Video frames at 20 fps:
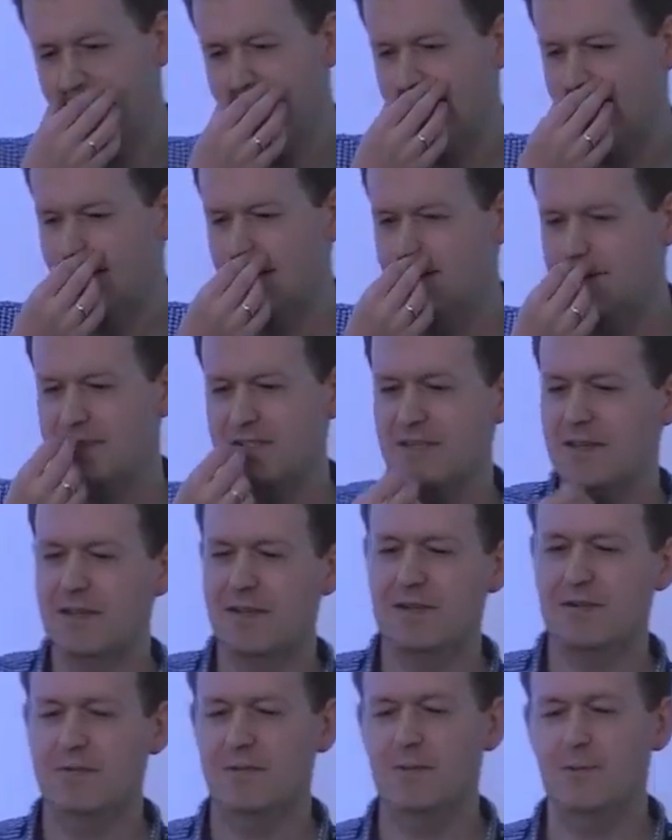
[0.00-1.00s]
Um,
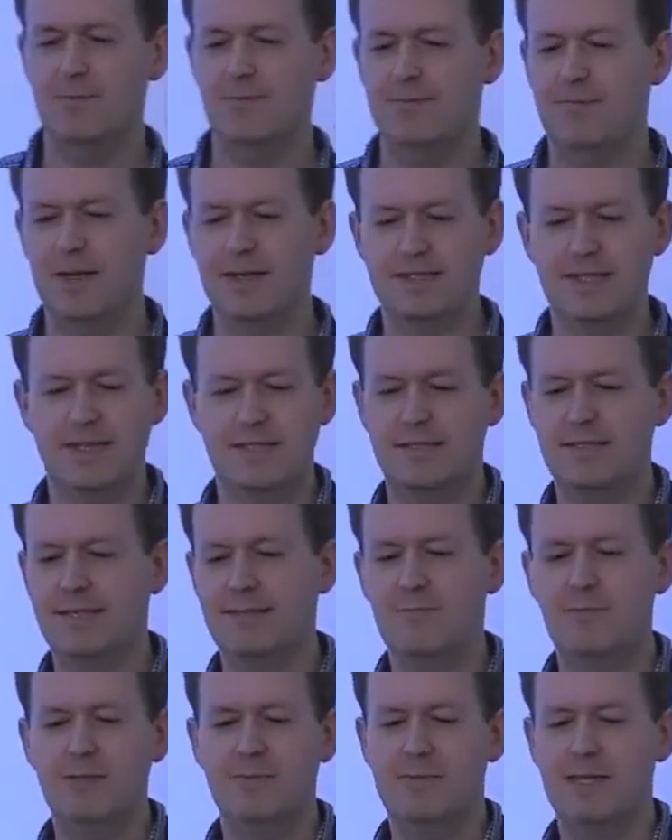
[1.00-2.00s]
so by data
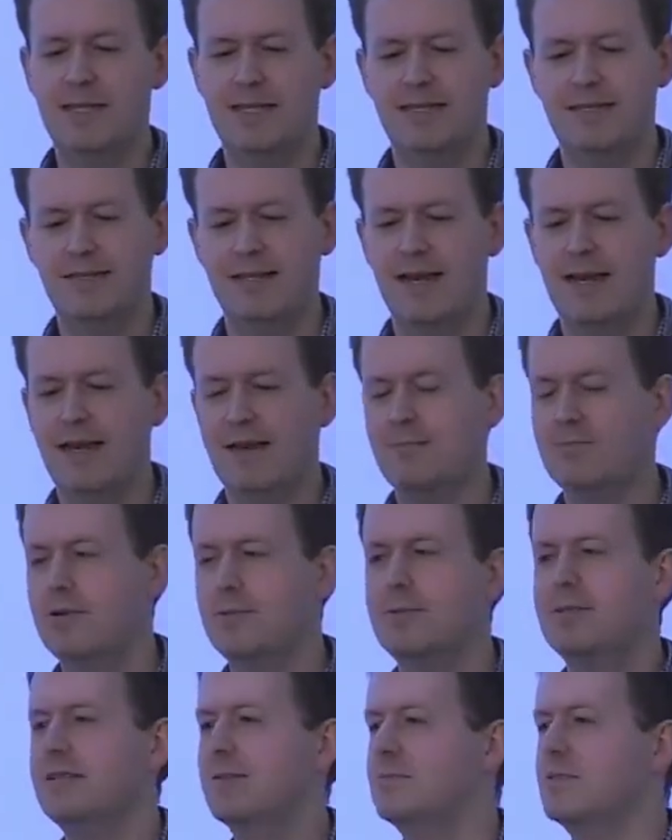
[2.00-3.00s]
team, we mean um,
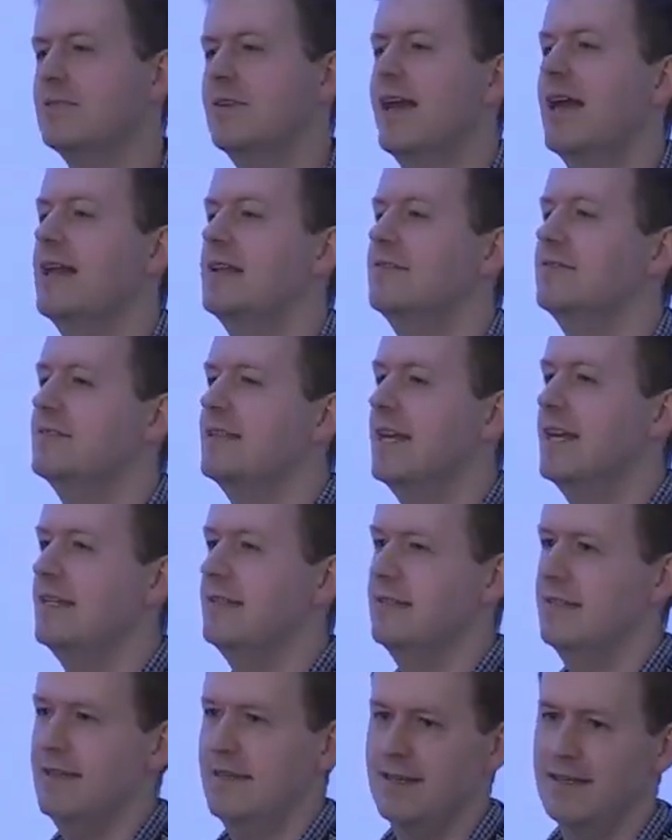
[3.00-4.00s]
probably some sort of head of
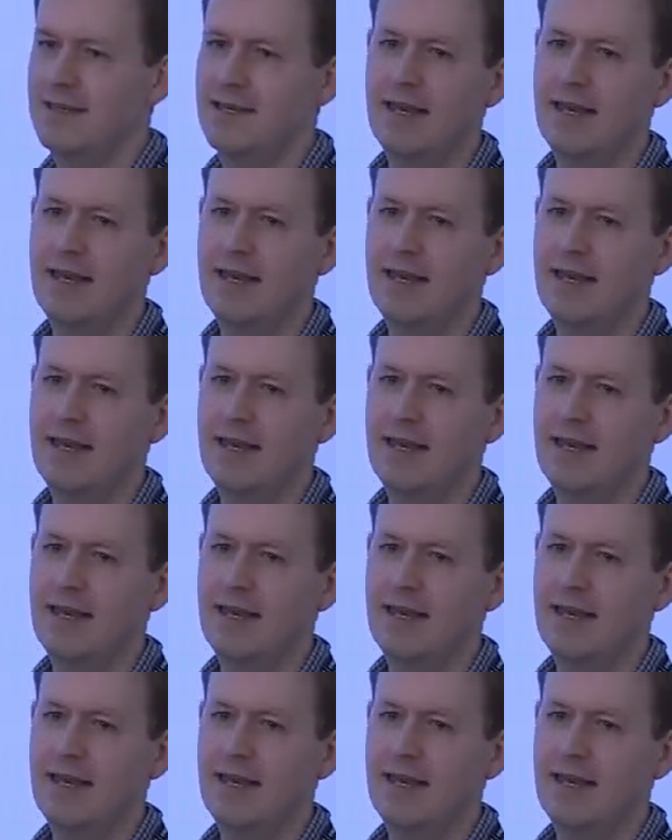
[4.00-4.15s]
data,